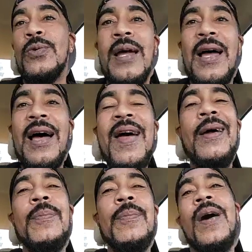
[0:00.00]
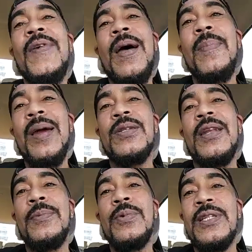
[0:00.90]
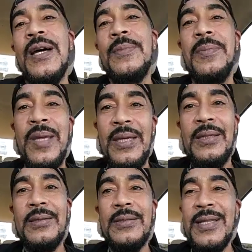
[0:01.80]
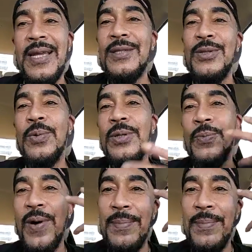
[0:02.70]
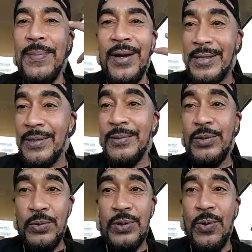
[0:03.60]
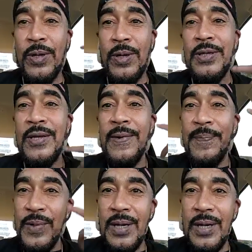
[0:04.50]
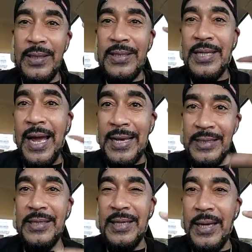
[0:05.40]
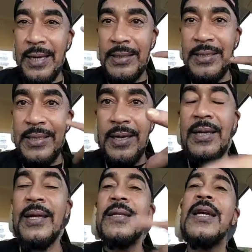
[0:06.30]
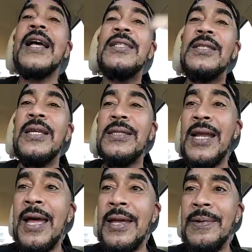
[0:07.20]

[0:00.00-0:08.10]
I've had major labels come to me, just like the dude with the rainbow hair. This is a true story. Tekashi 6ix9ine.